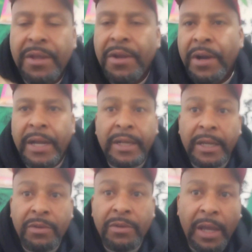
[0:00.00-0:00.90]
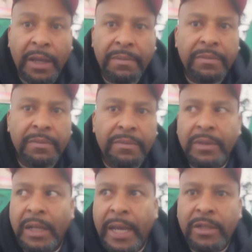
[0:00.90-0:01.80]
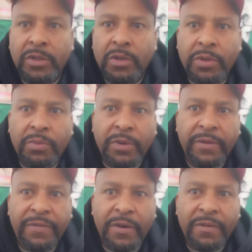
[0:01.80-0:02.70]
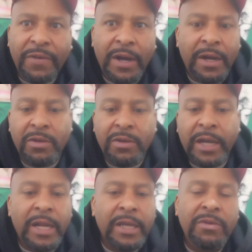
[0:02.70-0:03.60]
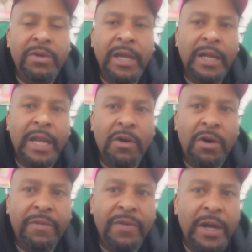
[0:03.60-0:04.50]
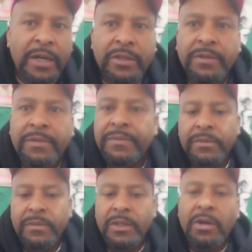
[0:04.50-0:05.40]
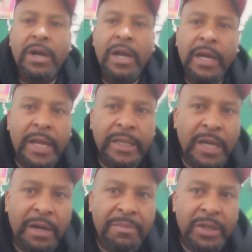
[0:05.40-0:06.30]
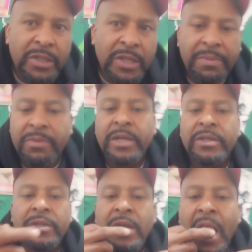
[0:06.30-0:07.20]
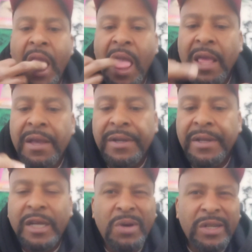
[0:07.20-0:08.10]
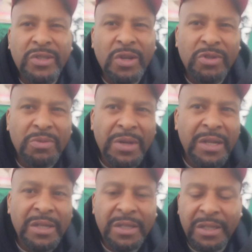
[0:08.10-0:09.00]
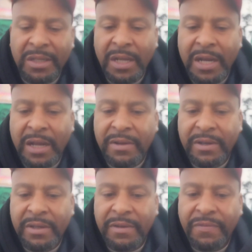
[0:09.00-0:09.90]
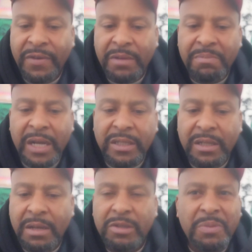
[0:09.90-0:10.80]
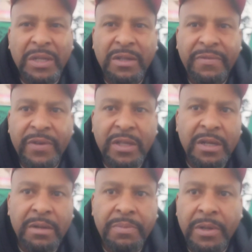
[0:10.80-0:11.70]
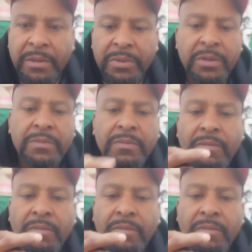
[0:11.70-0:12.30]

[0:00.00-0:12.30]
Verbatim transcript: Y'all act like you can't like two or three, four, five. You act like you can't like all the fighters. Y'all act like it's got to be a separation. That's why this social media shit, they kind of uh, fuck boxing up, especially for the young pups.